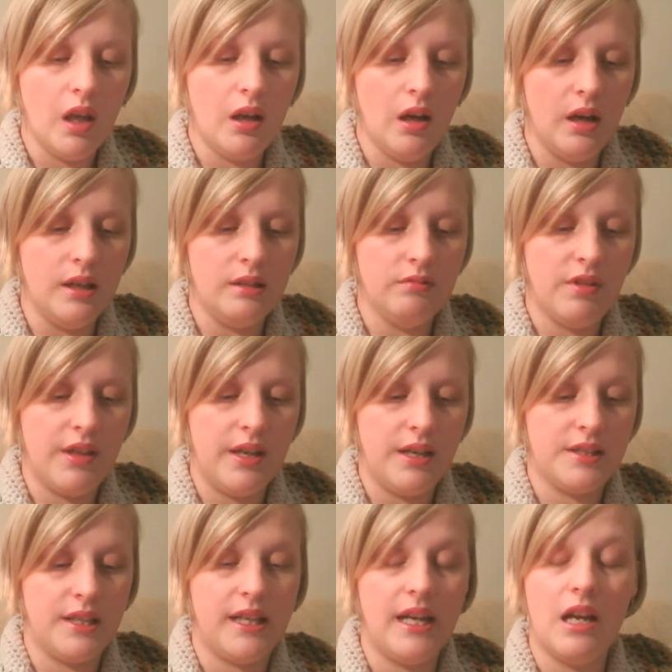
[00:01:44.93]
and things
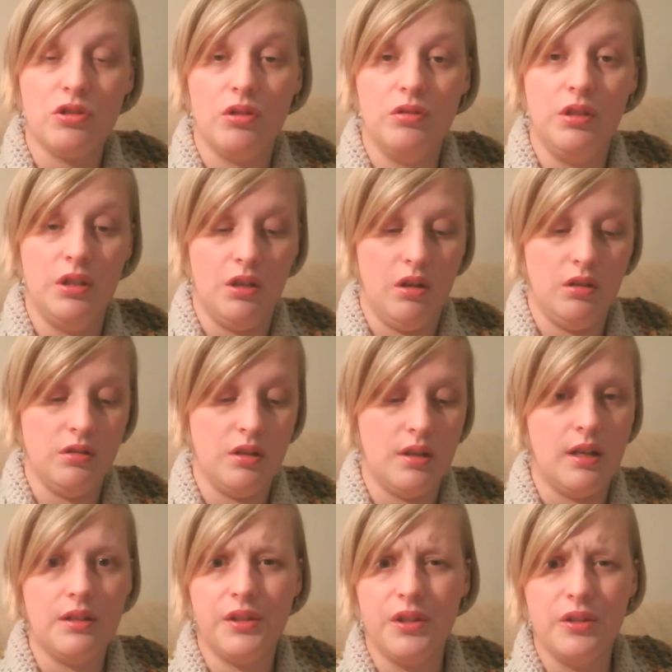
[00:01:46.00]
to catch on your yarn, so
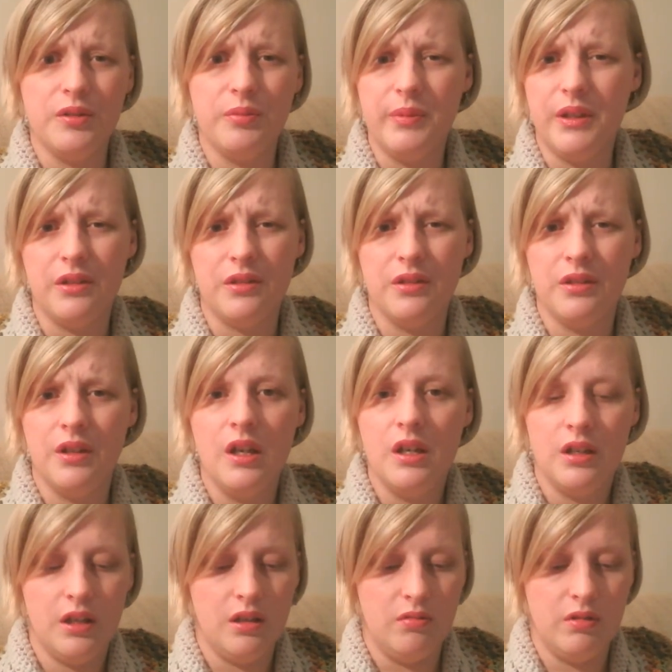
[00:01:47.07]
that's good because
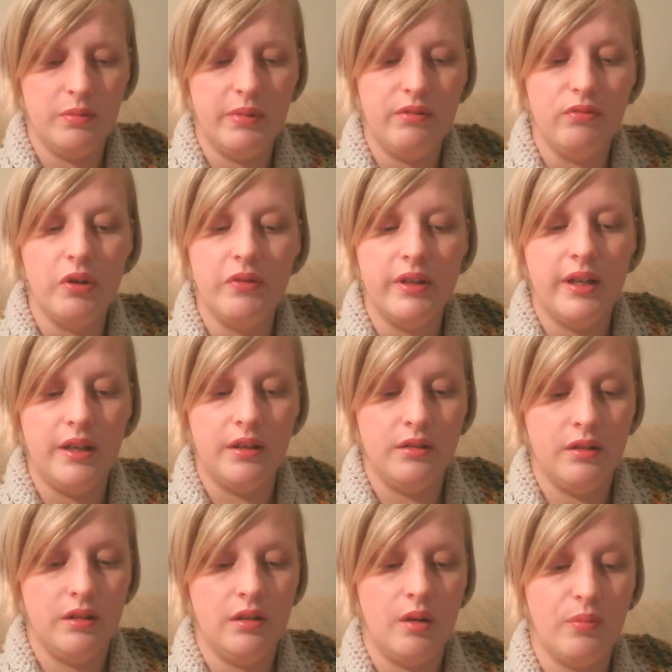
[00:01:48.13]
you don't want to be ruining
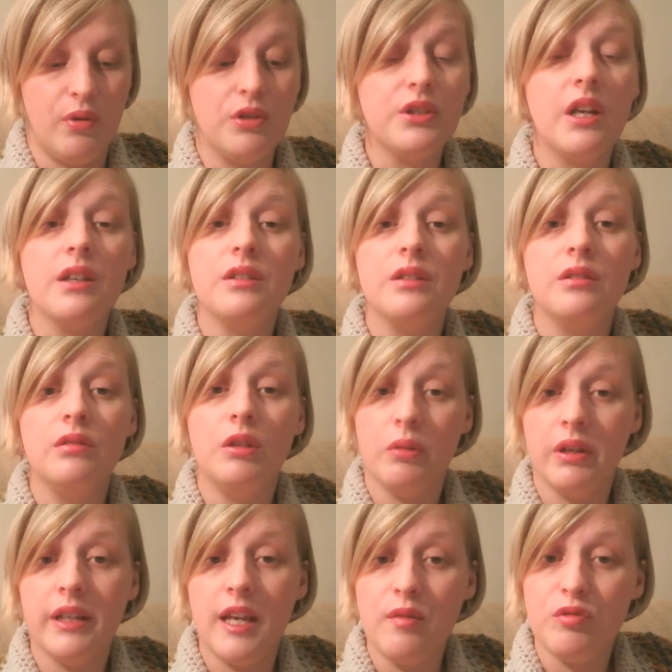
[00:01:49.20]
a project. You want
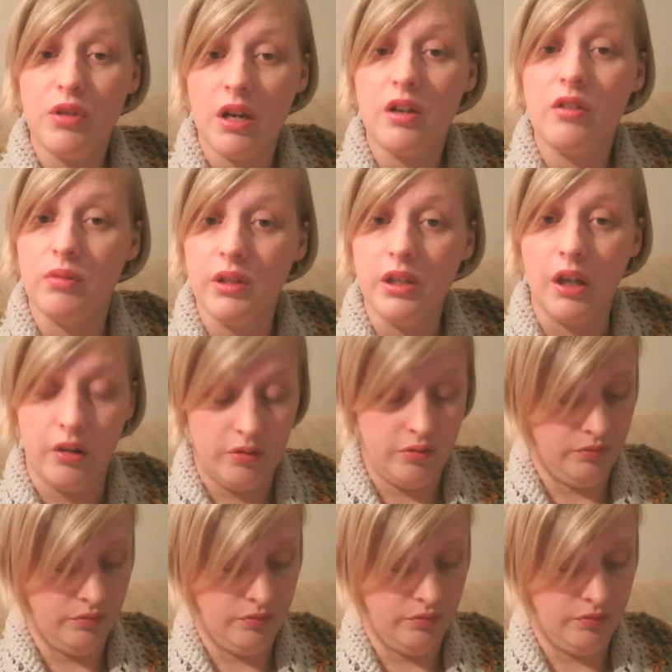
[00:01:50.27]
to keep track of what you go.